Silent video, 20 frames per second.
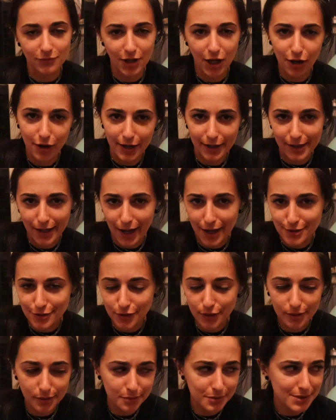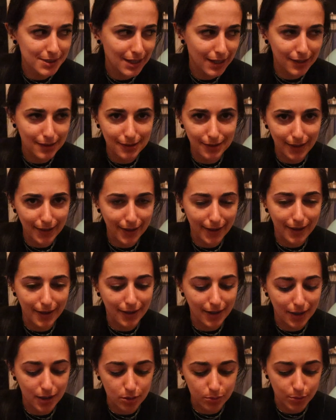All right, guys, so it was kind of like I
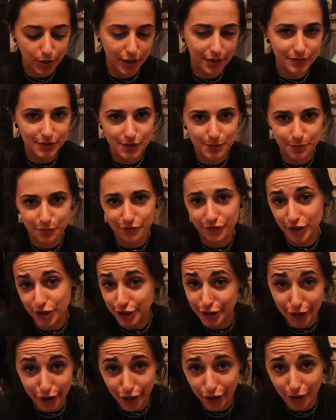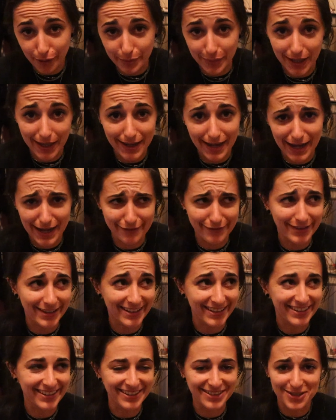had breakfast for dinner by
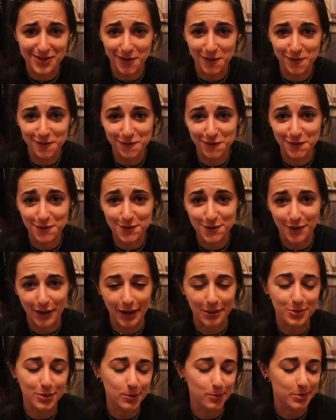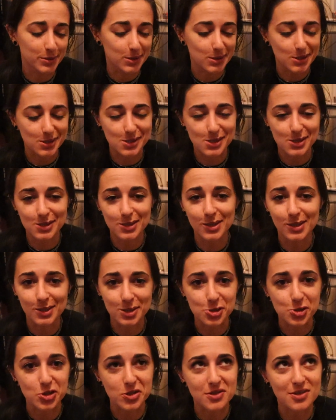having a tofu scramble, but it's
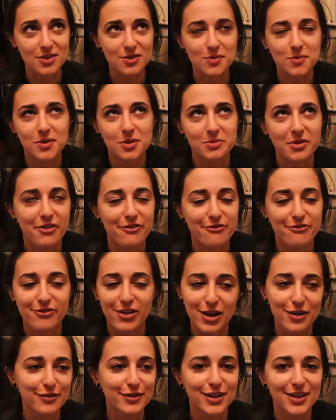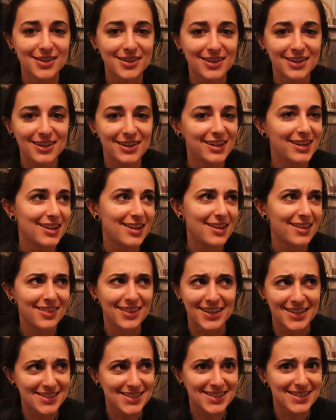delicious. It's one of my favorite
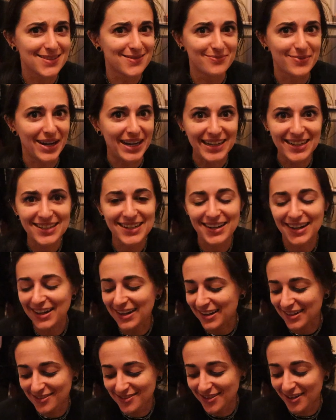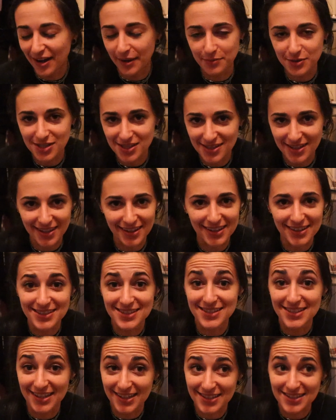things to make. I don't know, I'm just like
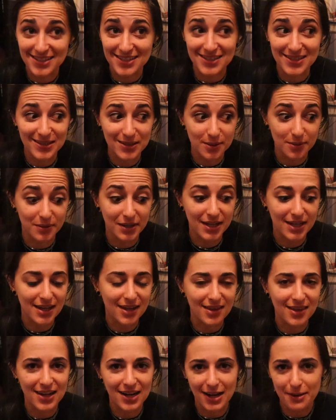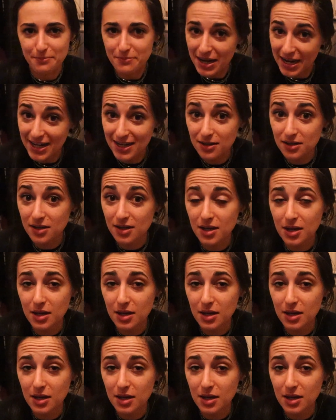addicted to it. And then I made